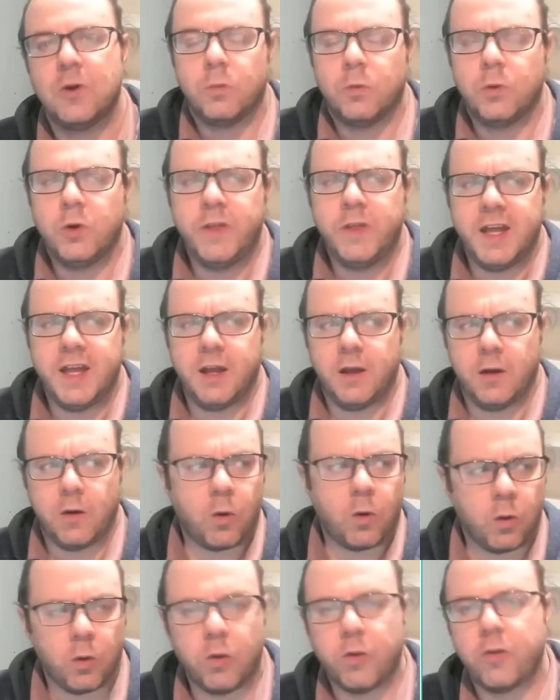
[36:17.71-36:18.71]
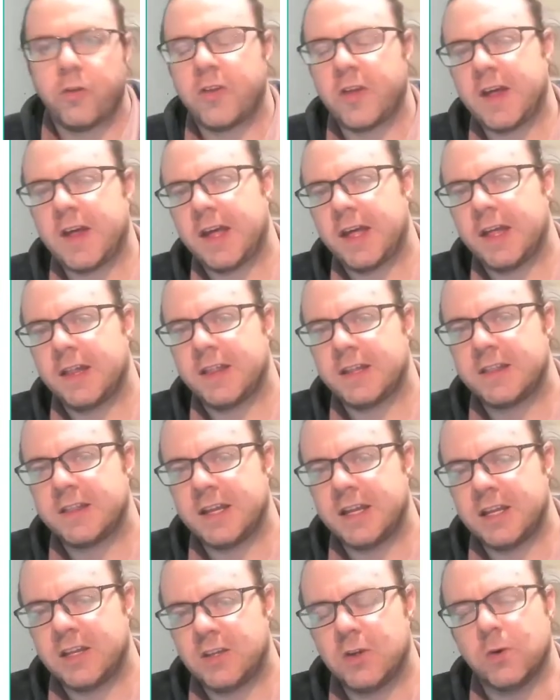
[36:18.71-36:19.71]
Would they all say that
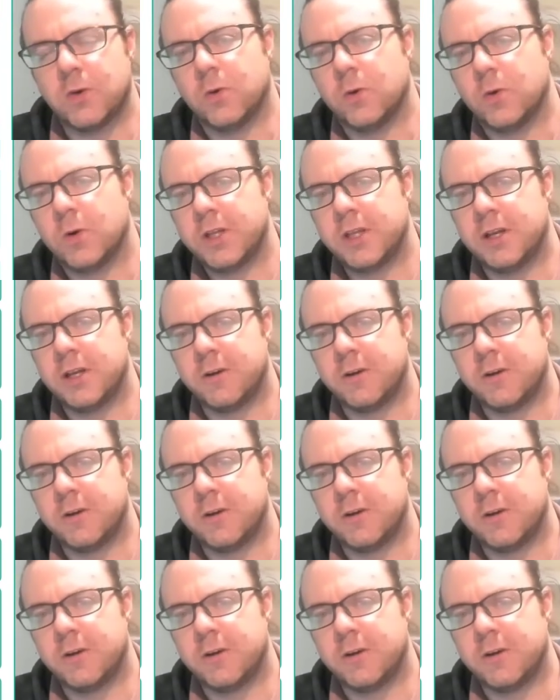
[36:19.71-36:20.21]
they do?